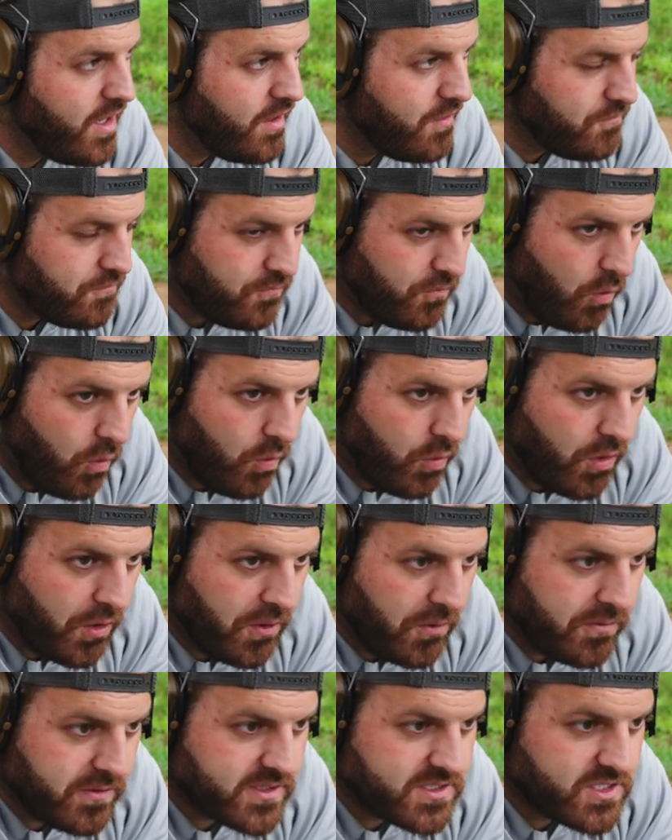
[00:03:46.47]

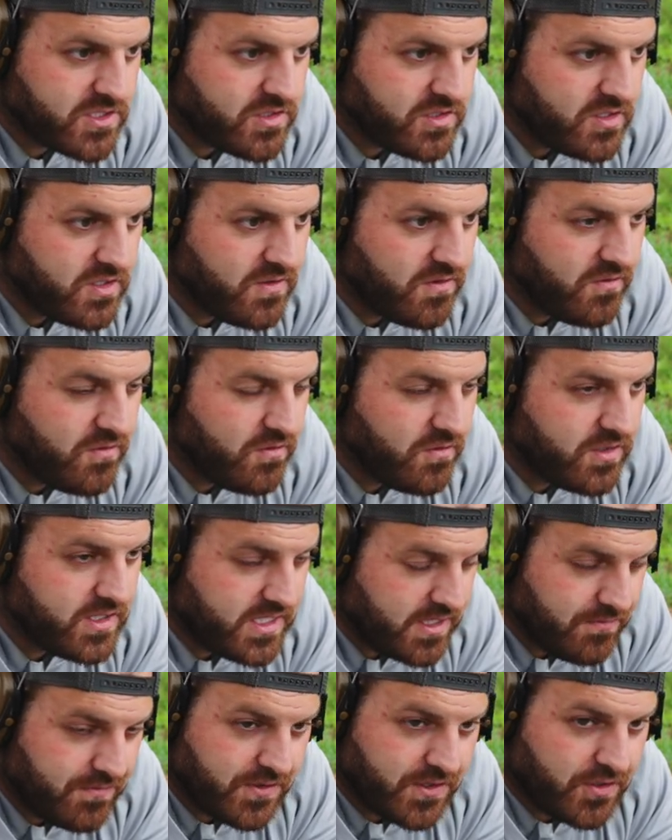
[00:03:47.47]
4 was
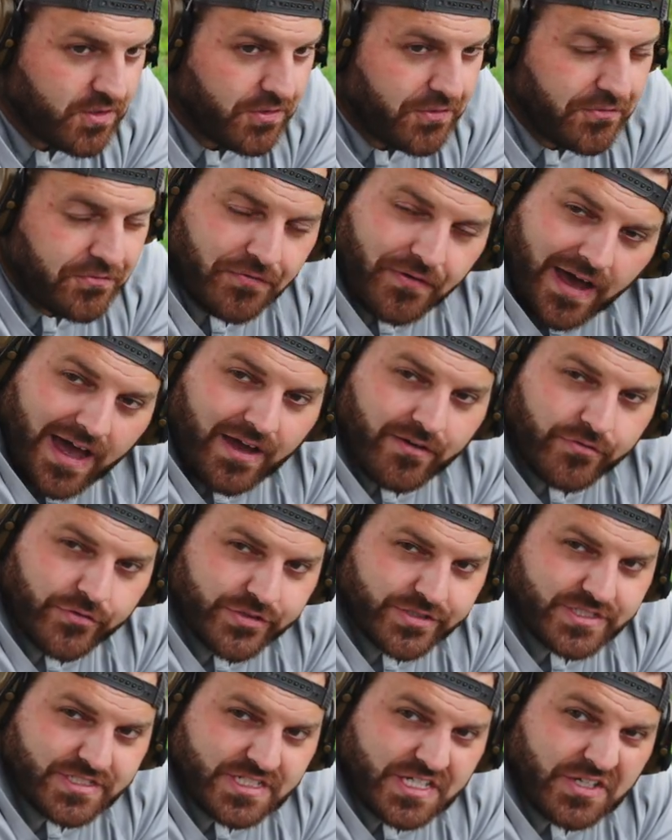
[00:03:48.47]
difficult, 5
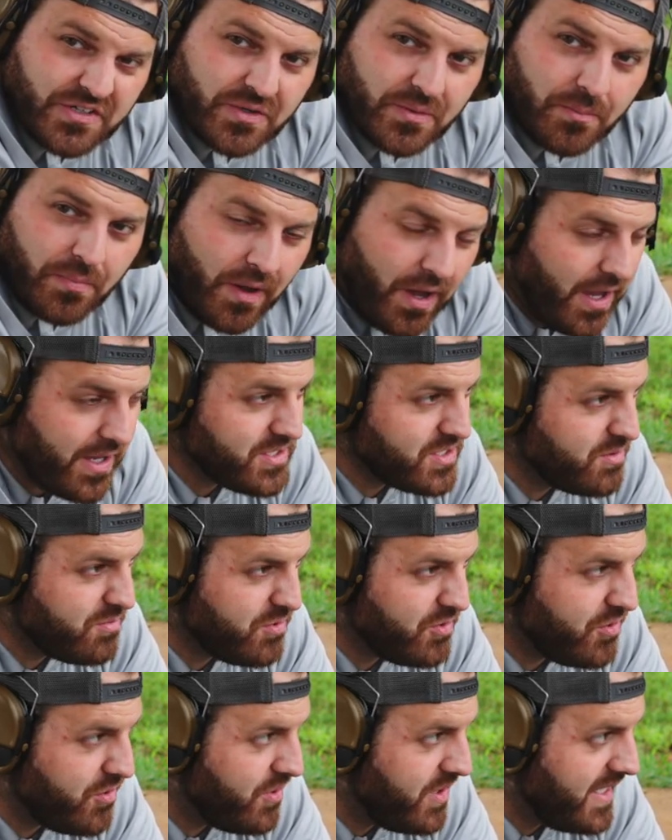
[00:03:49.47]
was near
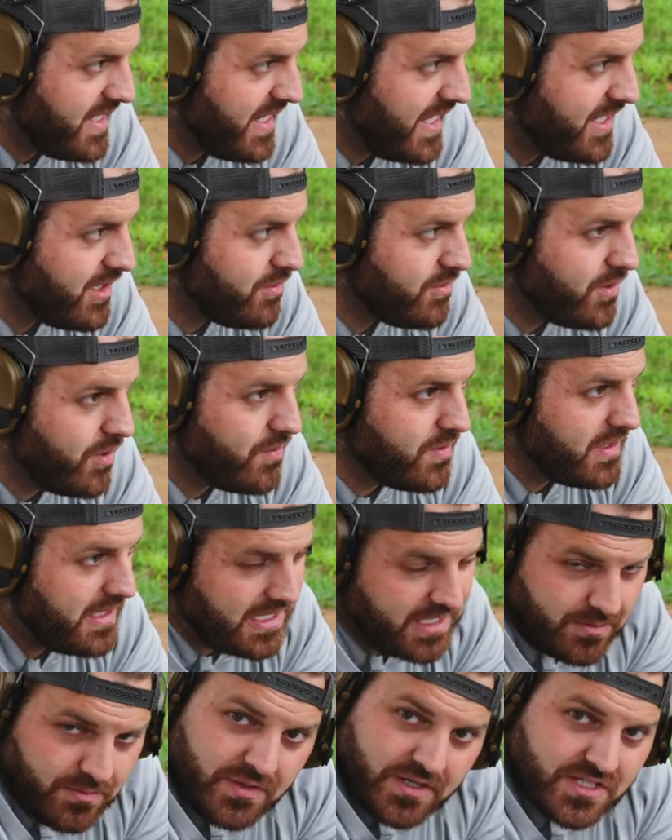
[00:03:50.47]
impossible, and I don't know that
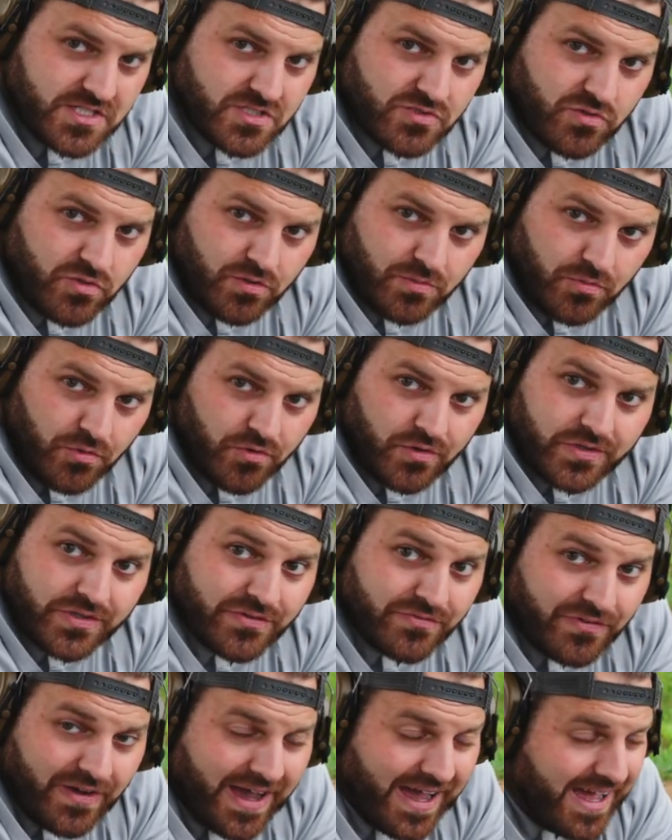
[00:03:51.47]
anybody scored more than
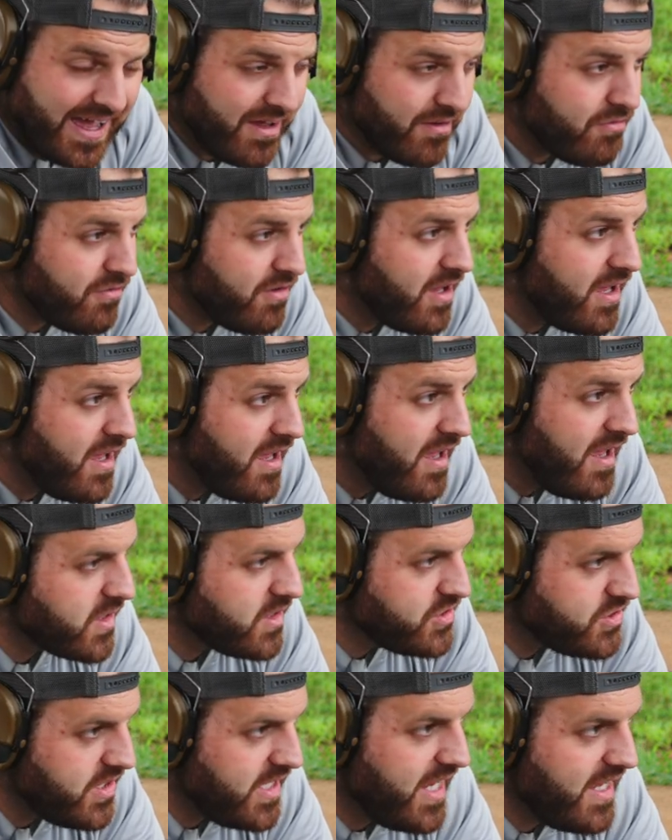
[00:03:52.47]
5.
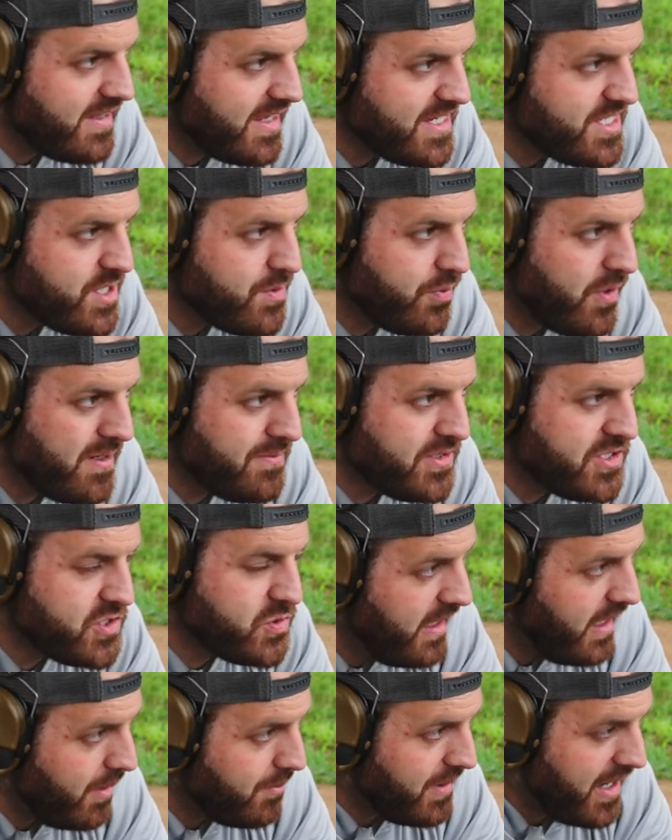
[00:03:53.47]
So yeah, that's the premise.
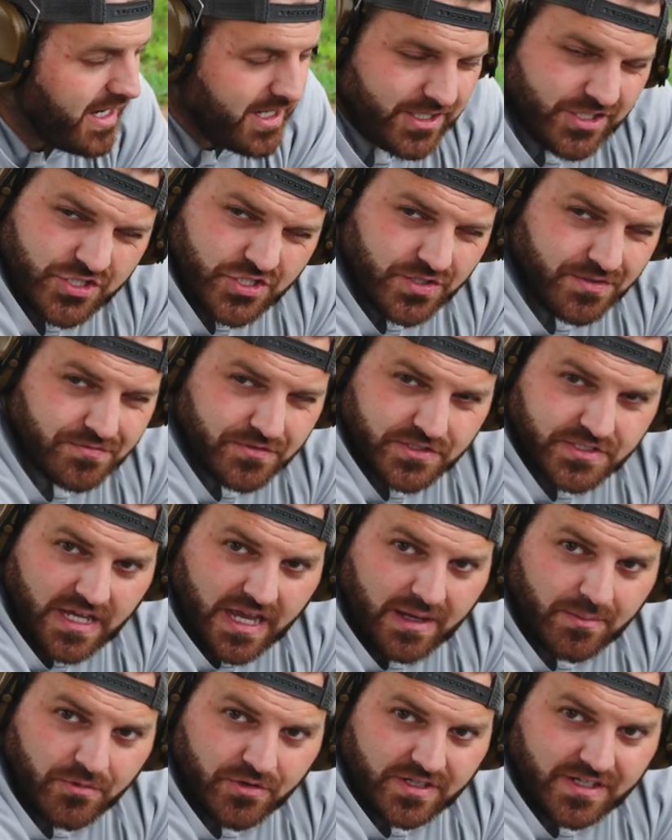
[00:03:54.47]
I'm not going to shoot for
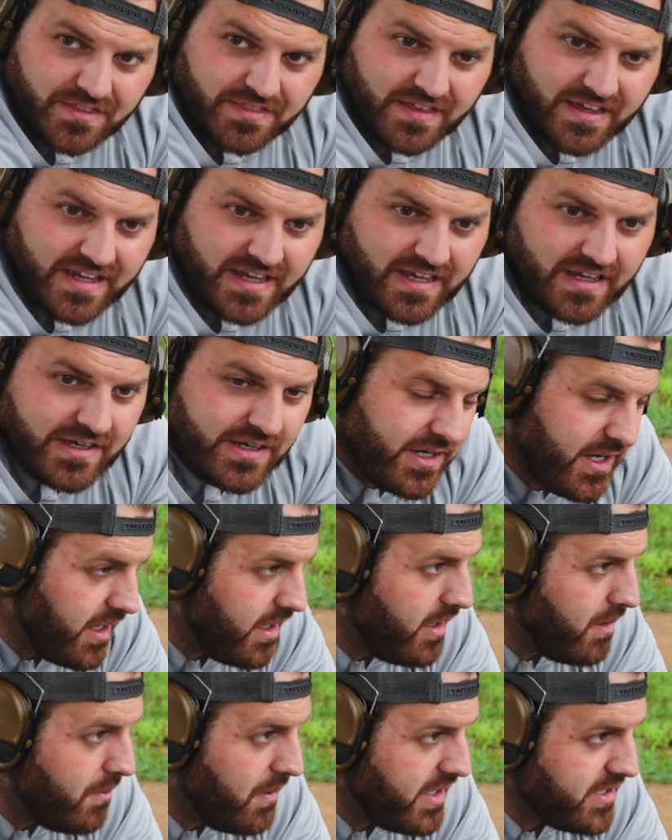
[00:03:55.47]
time or anything.
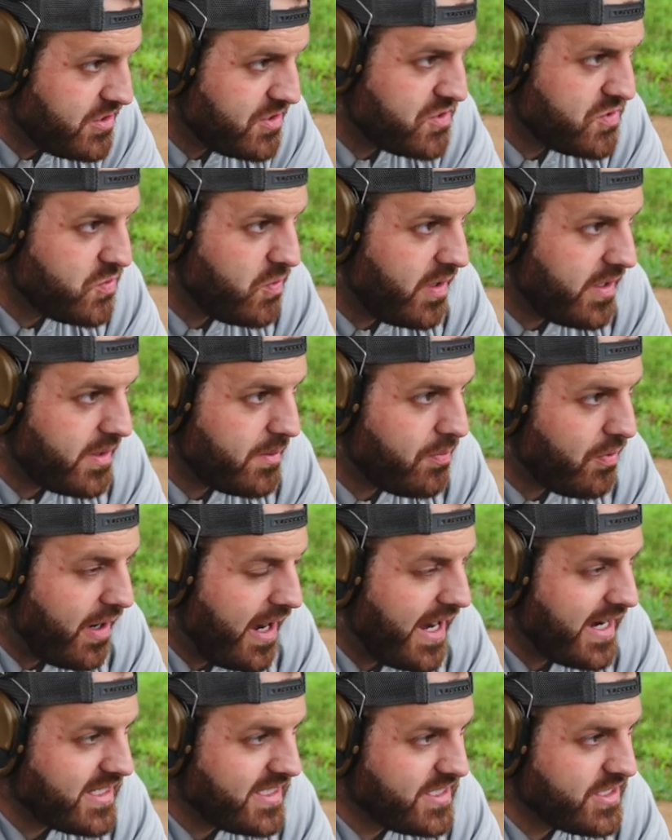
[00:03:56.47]
I just want to
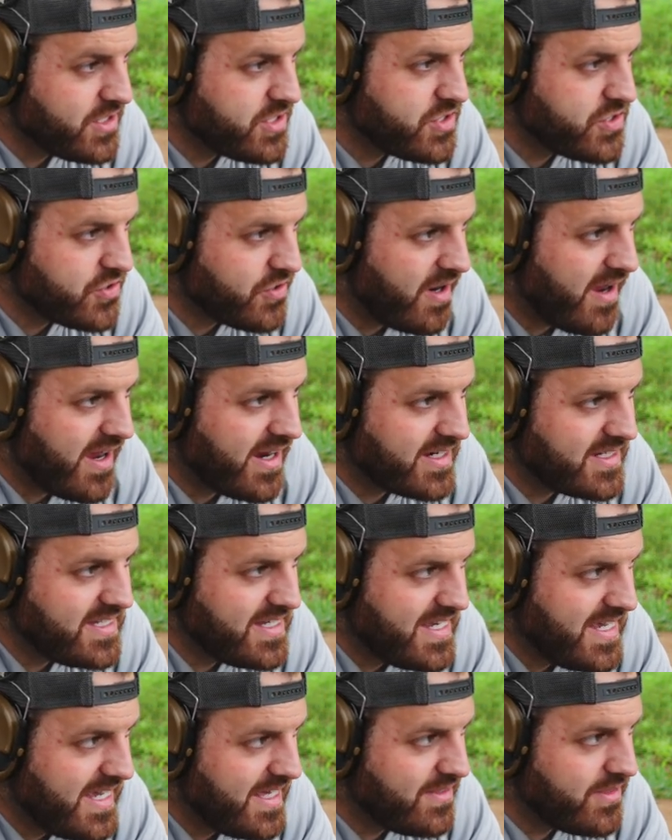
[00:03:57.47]
practice trying to
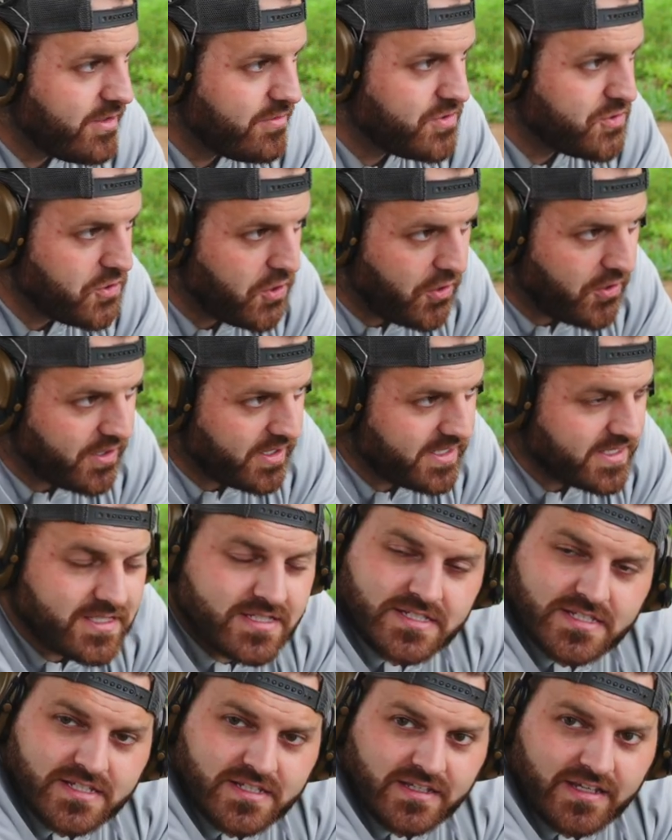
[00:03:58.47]
hit those
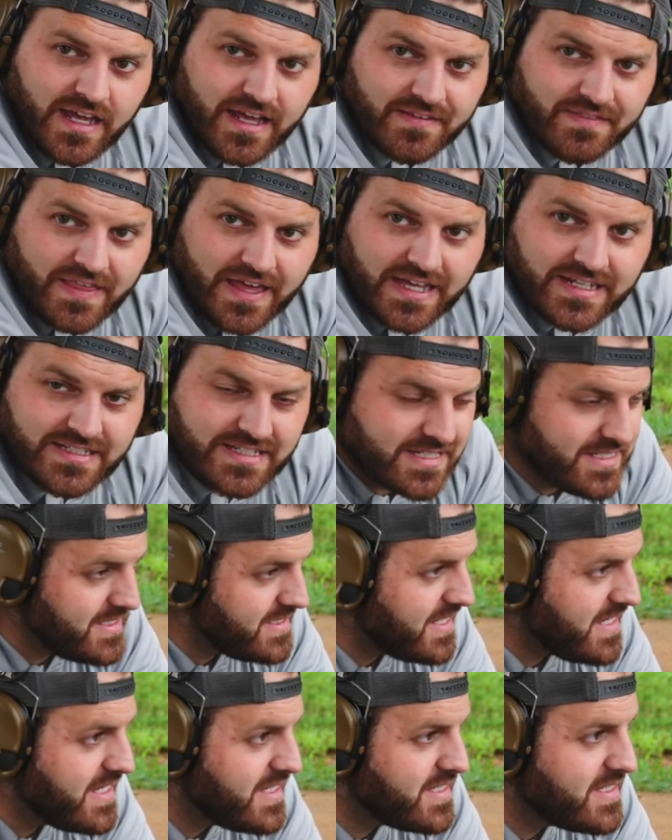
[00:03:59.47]
targets at that
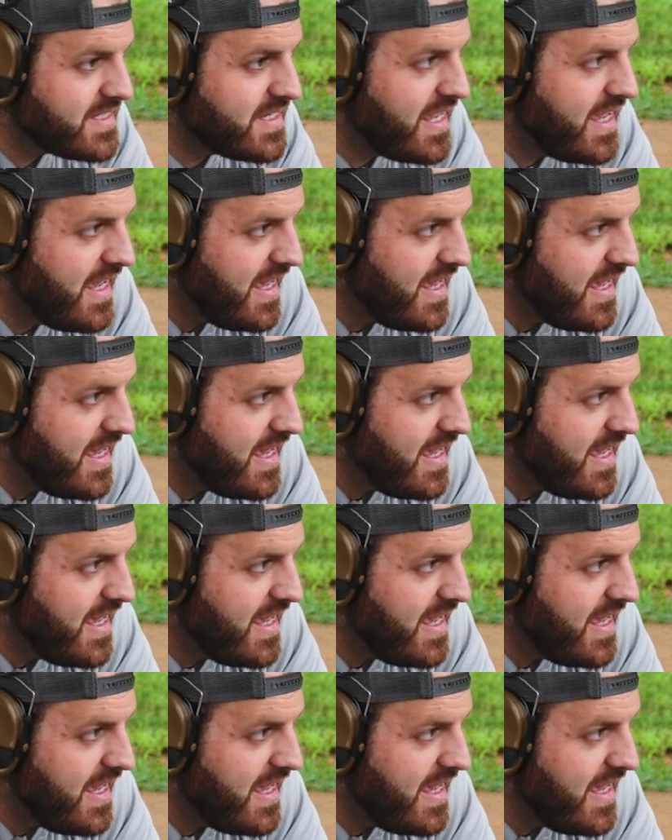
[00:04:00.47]
distance.